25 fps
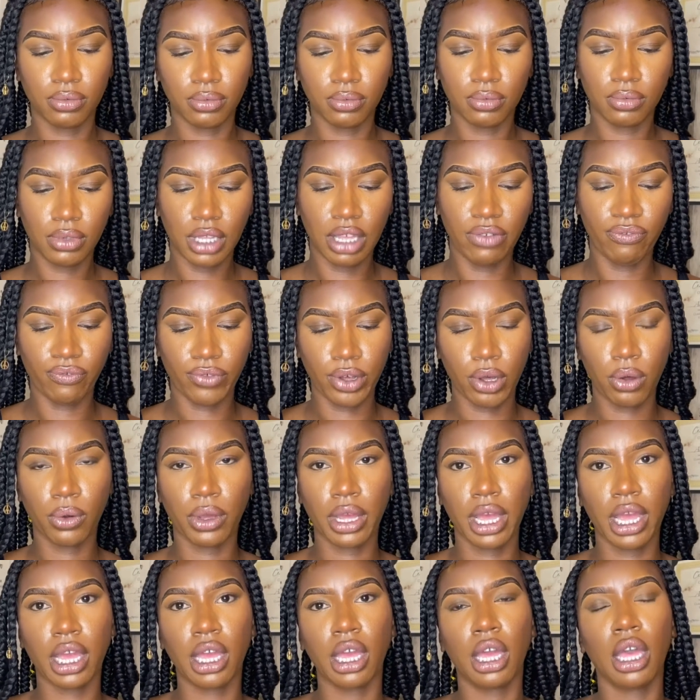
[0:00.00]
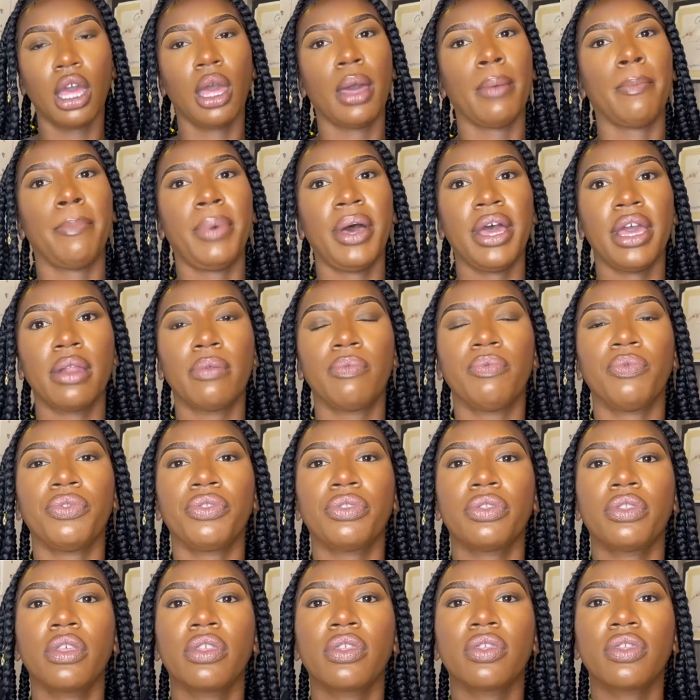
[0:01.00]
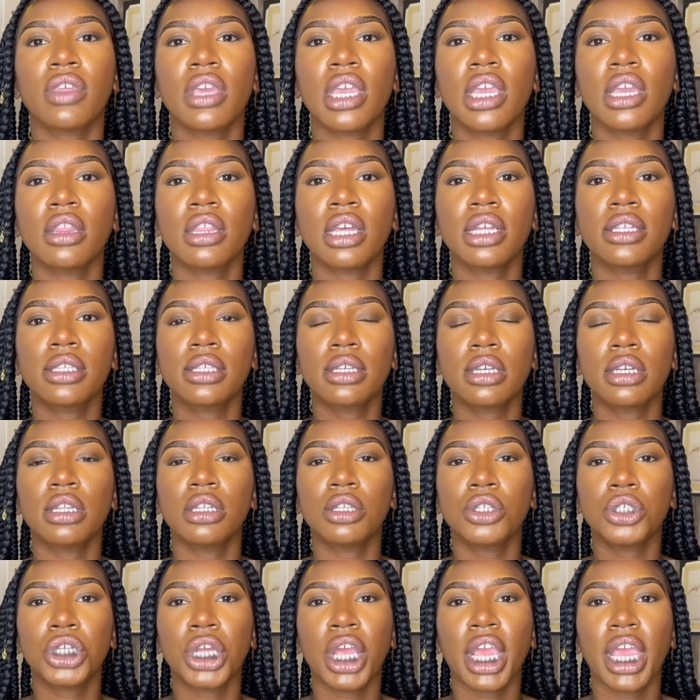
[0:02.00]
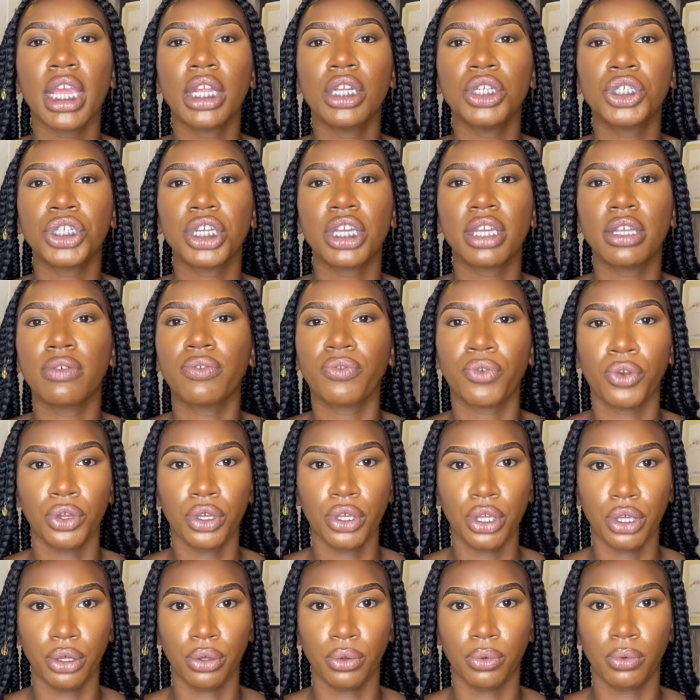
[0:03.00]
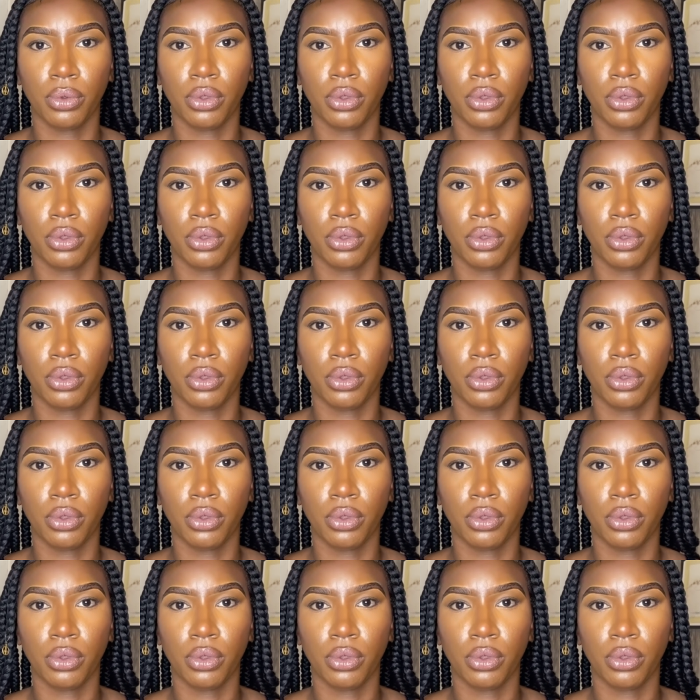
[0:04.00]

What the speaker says: info, okay? But the thing that's gonna change it for you